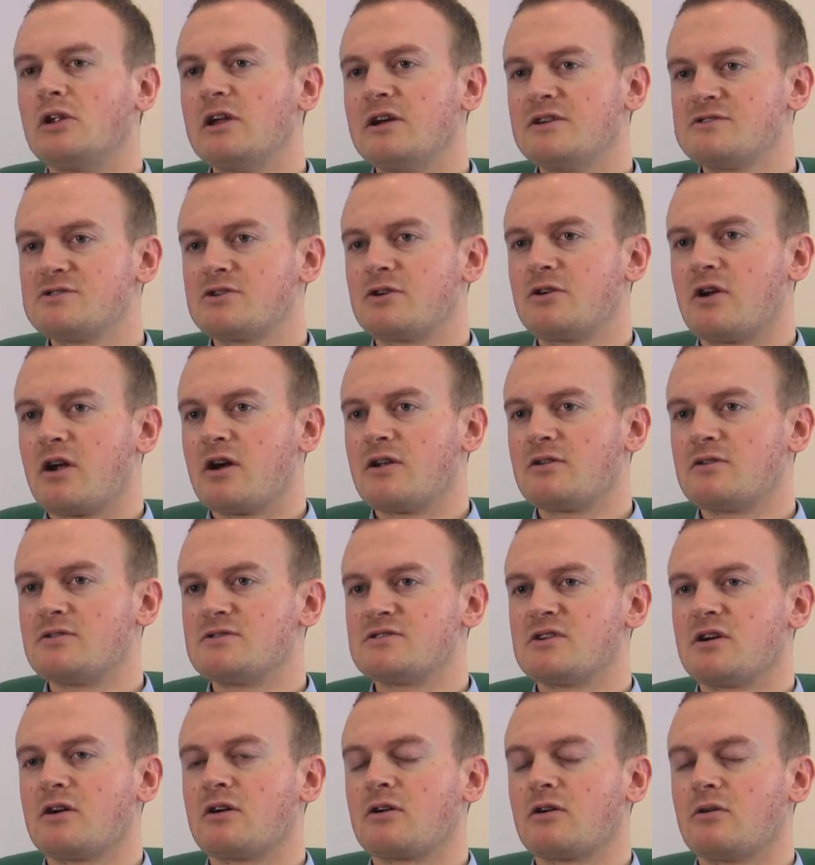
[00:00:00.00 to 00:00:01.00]
laser
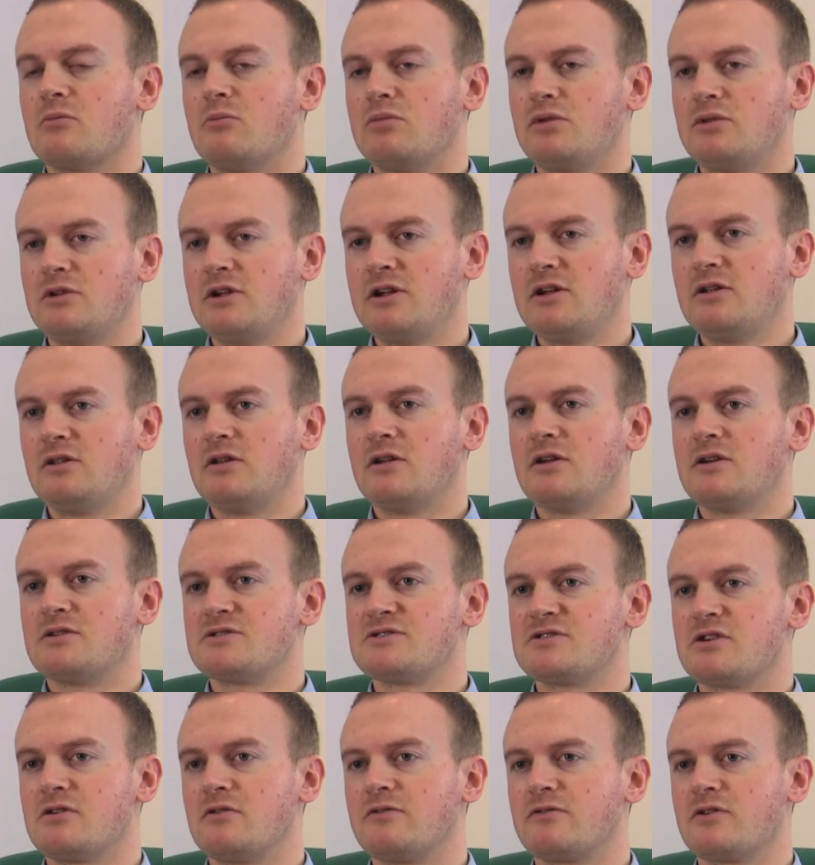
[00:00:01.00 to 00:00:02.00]
grinders are completely
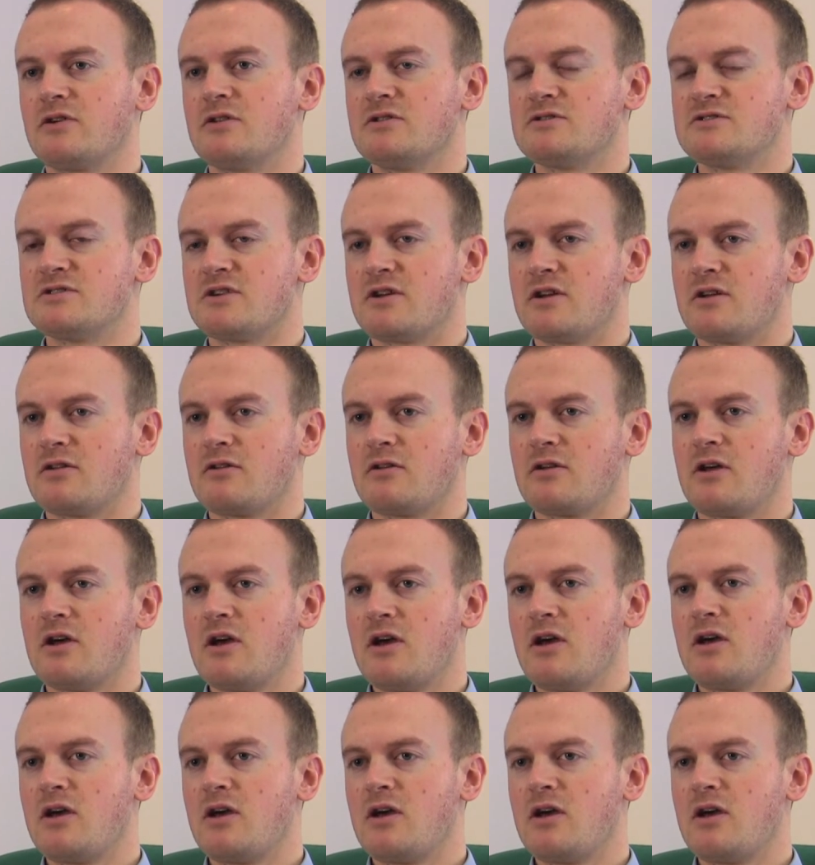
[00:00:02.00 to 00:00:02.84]
self-contained,